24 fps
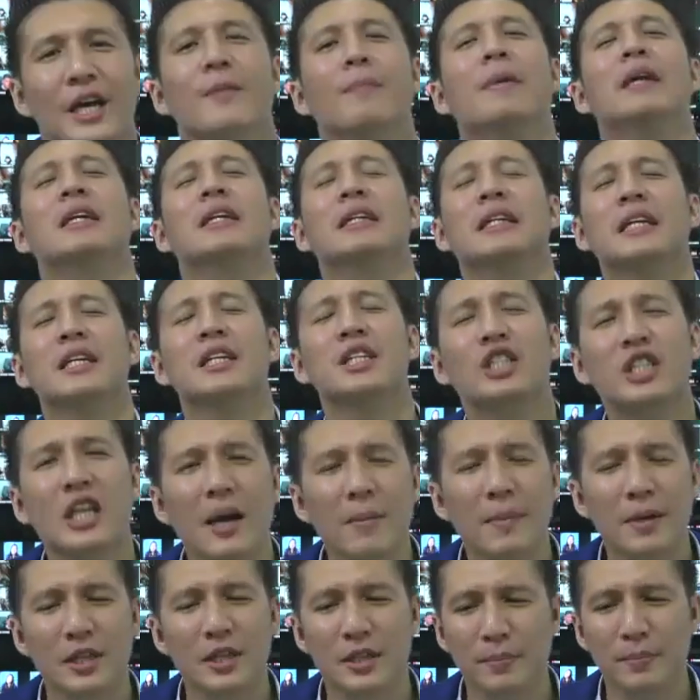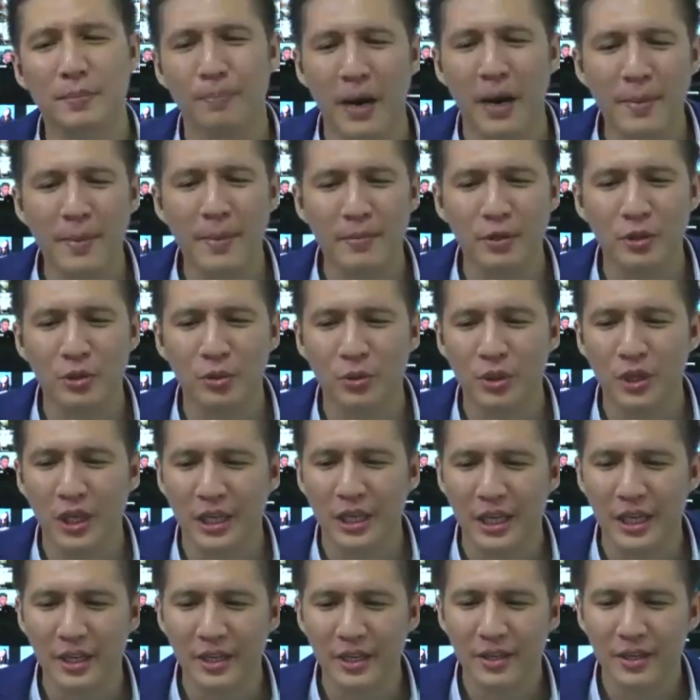Malaysia Matin Bama Masuye.